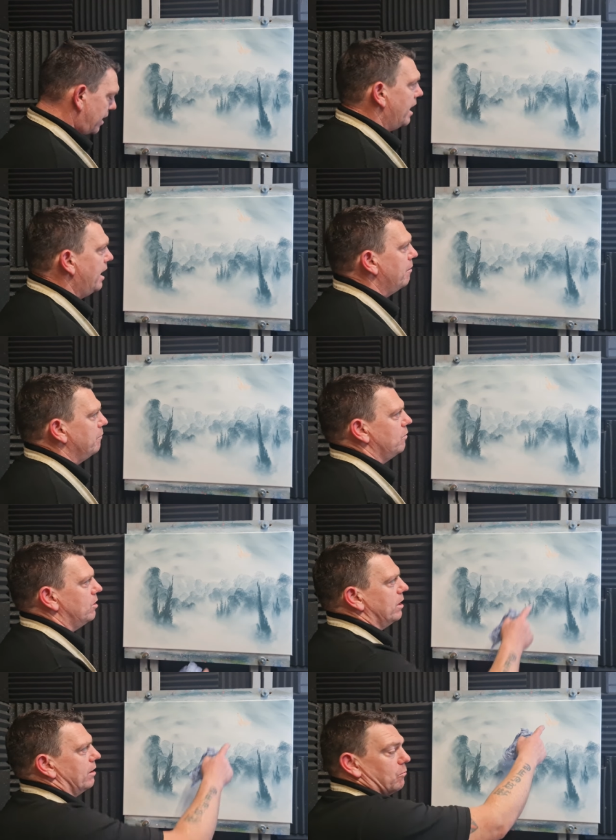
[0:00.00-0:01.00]
We're
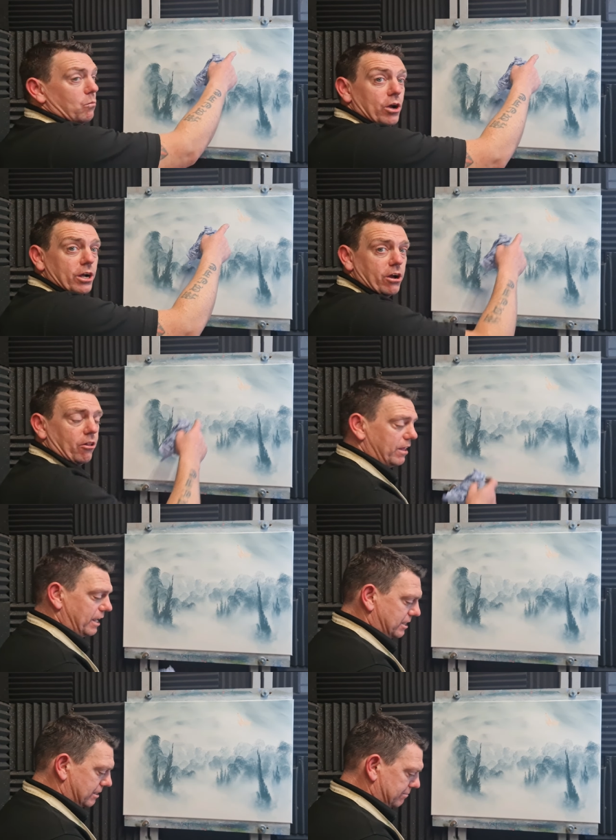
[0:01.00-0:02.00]
going to work on
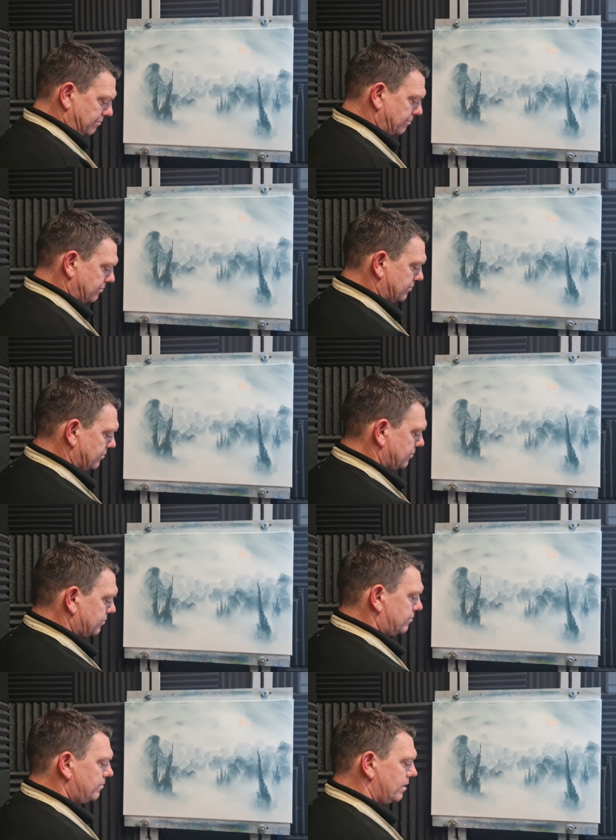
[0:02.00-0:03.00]
this.
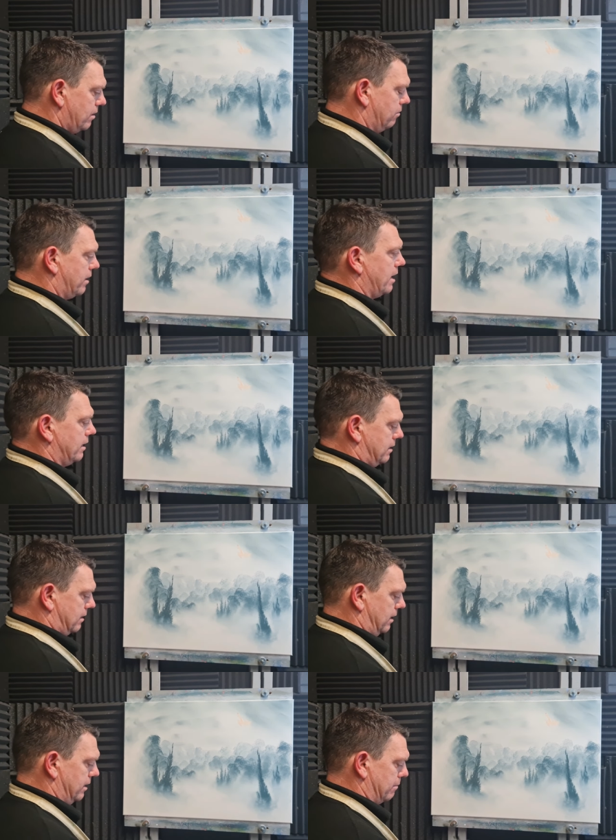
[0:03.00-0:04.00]
Okay,
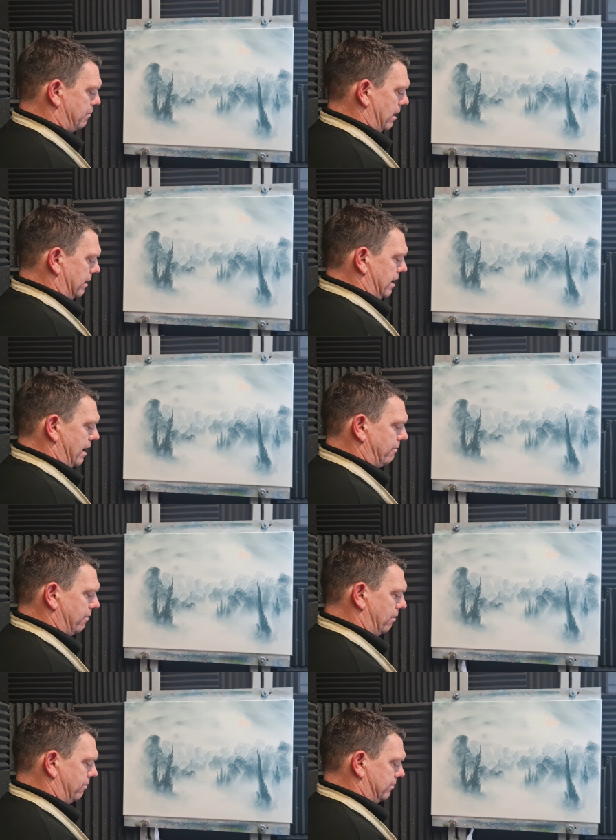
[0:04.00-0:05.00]
clean the palette knife
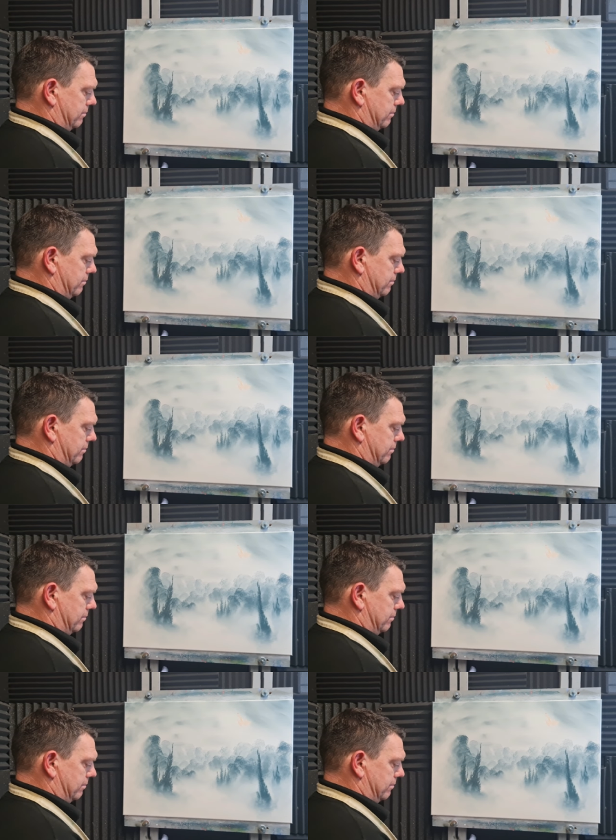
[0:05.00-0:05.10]
off.